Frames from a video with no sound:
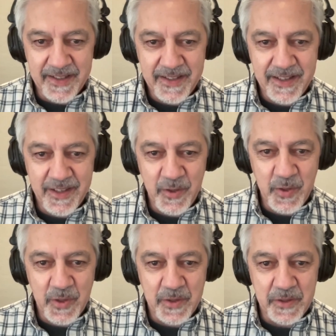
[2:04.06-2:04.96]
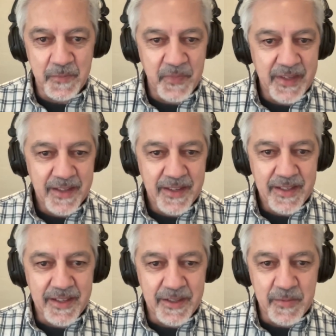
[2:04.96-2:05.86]
can you call,
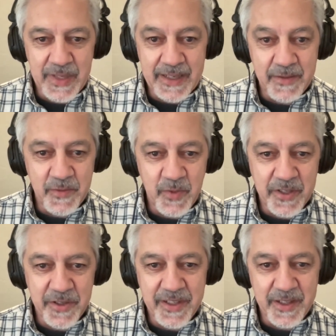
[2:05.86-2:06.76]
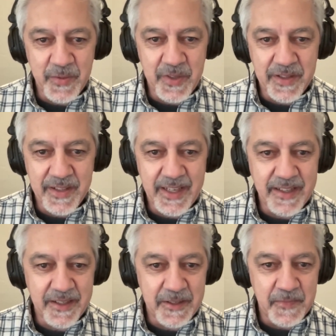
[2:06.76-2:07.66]
and when you're dealing with
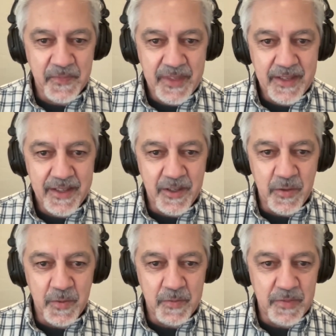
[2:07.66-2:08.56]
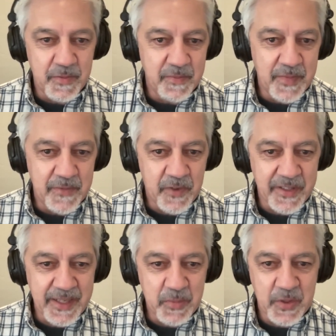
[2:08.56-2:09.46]
data, for
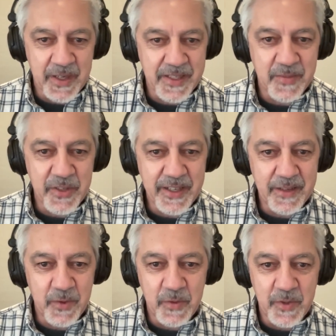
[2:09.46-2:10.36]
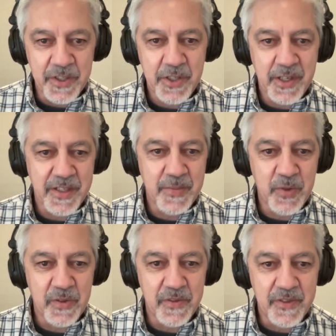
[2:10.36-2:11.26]
example, customer data. Well, which
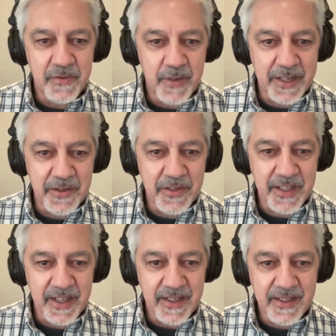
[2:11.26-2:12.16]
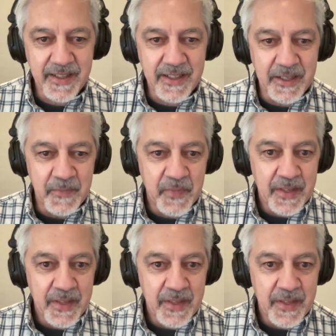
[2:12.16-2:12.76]
customer records can I see?